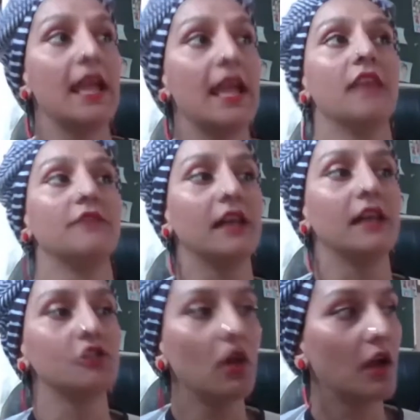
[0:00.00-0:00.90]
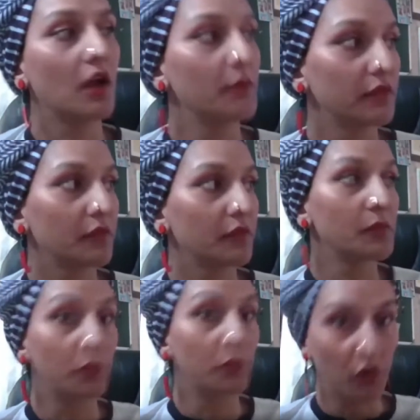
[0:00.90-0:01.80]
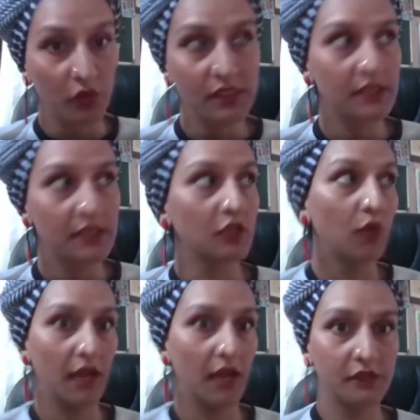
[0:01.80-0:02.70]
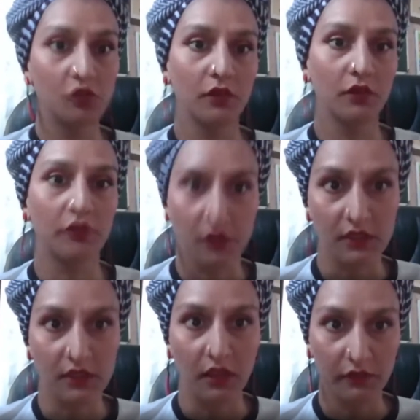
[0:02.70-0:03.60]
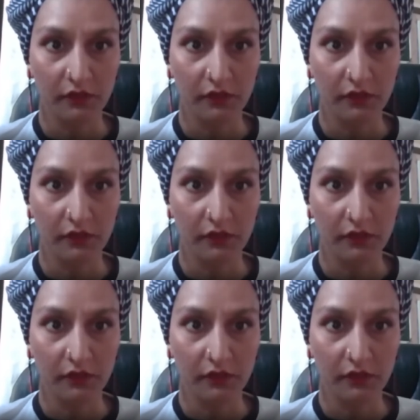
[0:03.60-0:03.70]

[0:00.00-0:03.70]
And if that's not coming from the bros, then you have to do it for yourself.